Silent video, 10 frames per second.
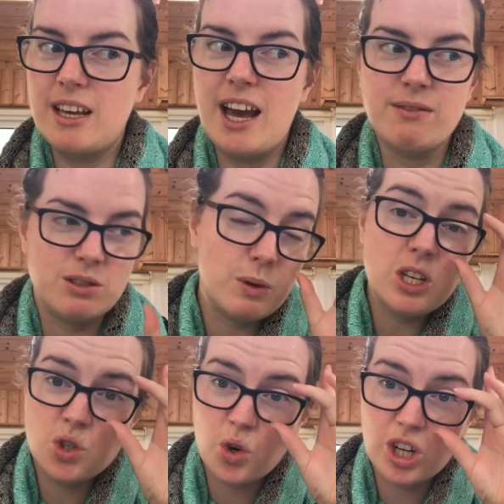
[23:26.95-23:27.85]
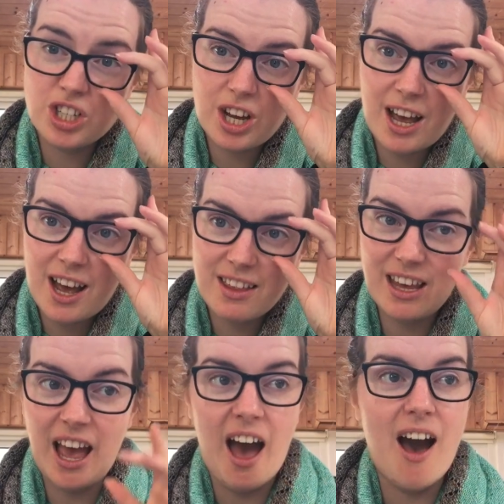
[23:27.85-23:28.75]
They have Sweet Georgia.
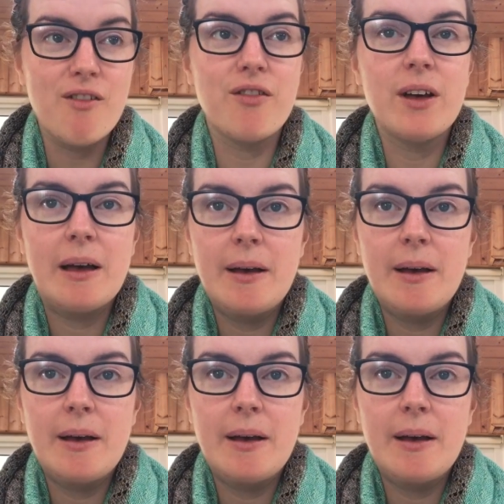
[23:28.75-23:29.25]
They have